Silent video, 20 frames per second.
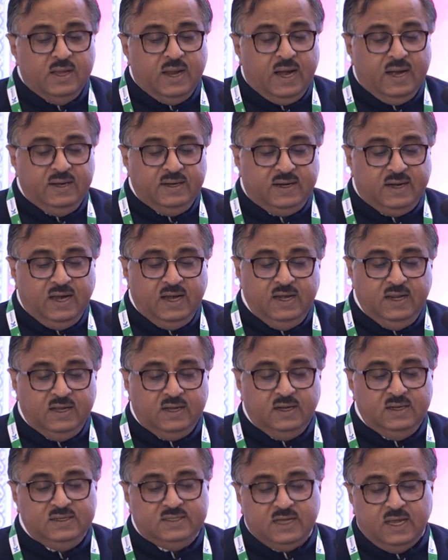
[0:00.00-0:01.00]
And
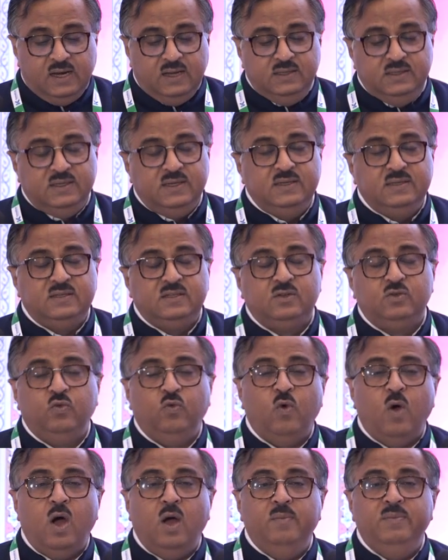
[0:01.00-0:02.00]
clinical challenges,
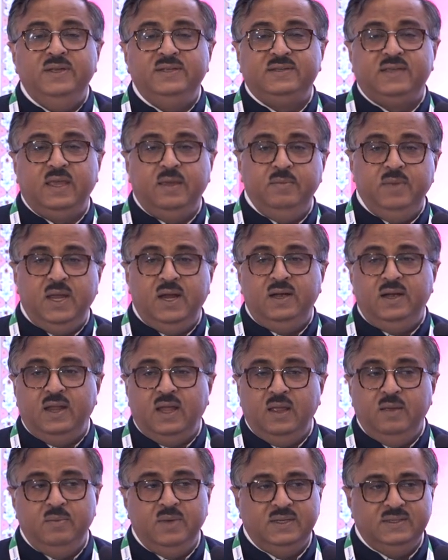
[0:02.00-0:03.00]
warm ischemia
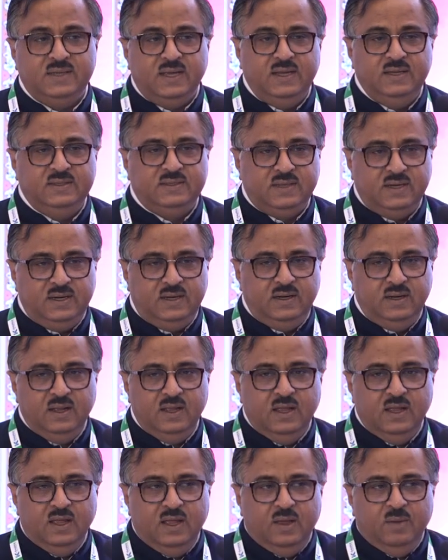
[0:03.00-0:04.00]
time, as I said,
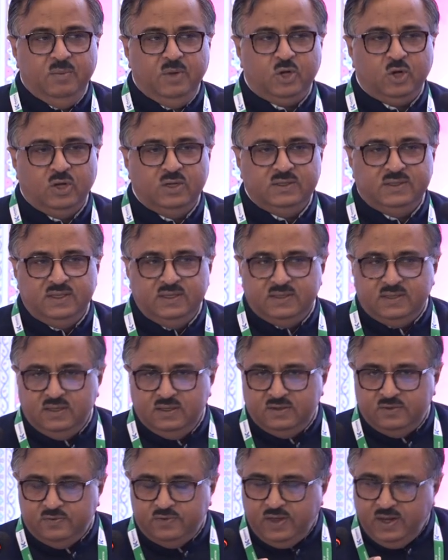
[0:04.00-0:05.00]
because this
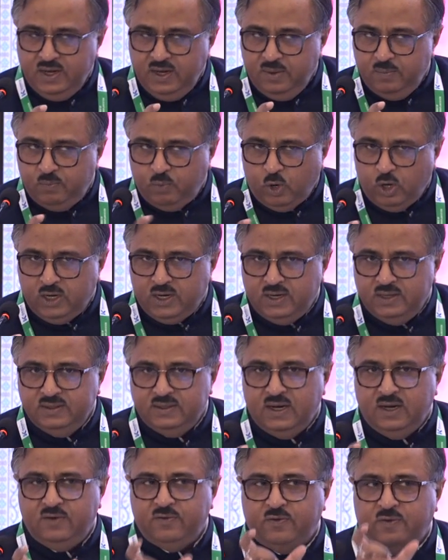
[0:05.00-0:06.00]
is very
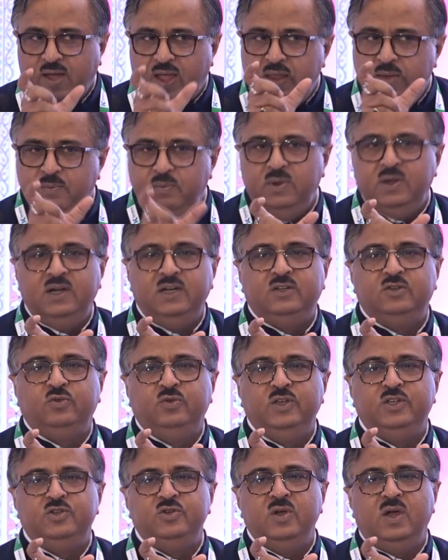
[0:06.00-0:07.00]
important, that 5 minutes
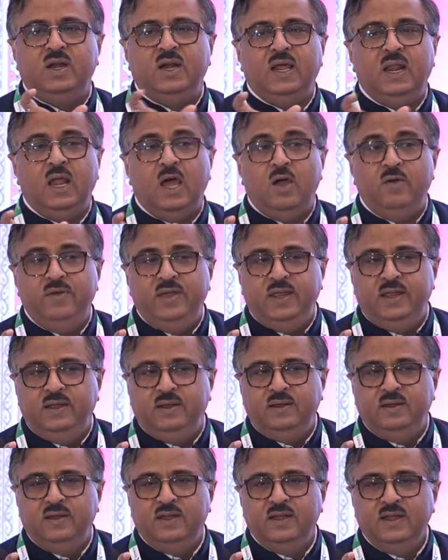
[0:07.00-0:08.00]
which you are
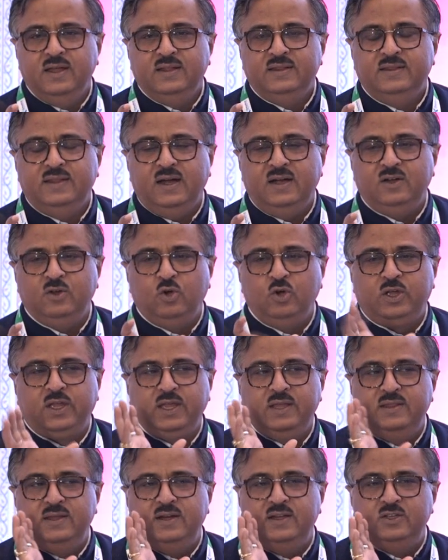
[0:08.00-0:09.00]
allowing, that
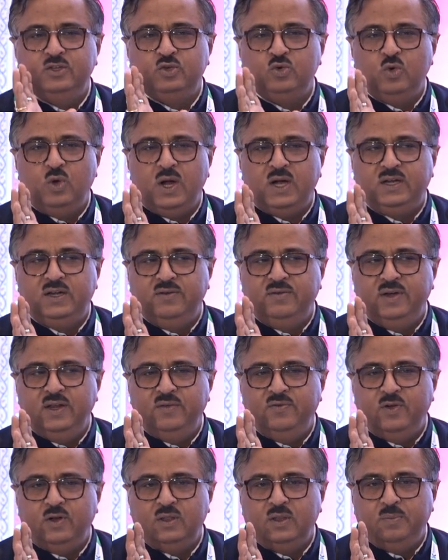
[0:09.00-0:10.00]
okay, there is no activity
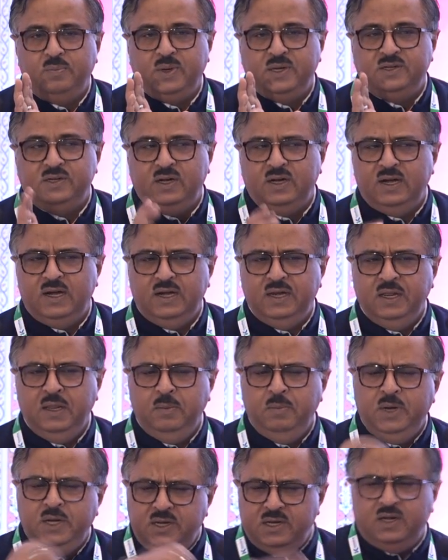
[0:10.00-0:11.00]
for the patient, and
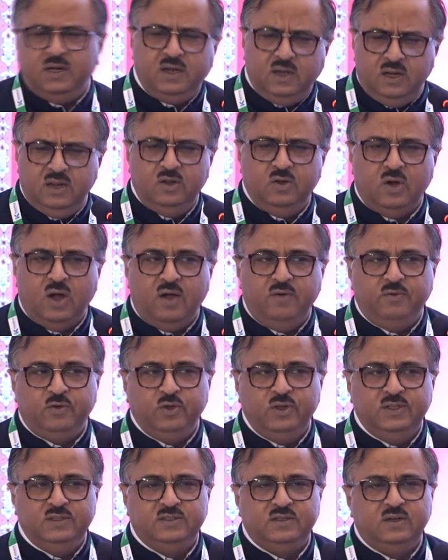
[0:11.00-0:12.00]
immediately you have to
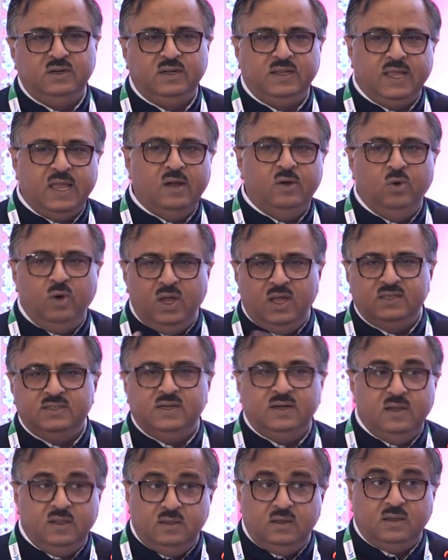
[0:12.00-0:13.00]
insert cannulas
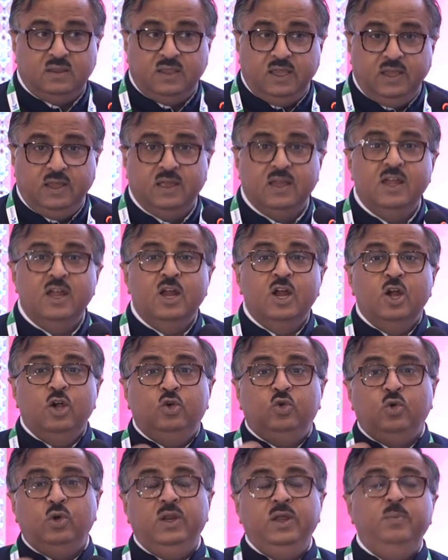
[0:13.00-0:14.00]
and other thing
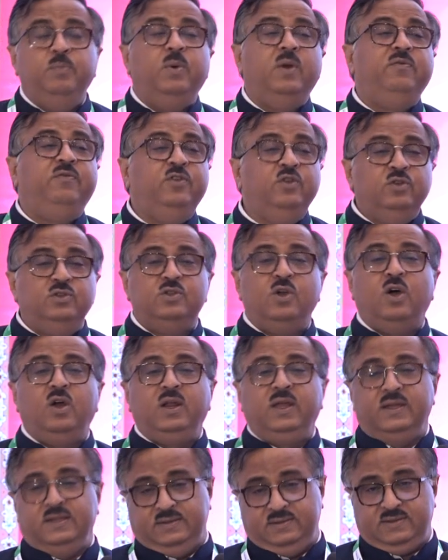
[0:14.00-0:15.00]
to reperfuse the
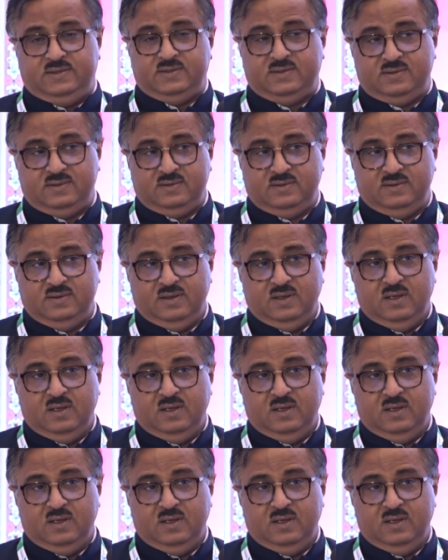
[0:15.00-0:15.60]
organs.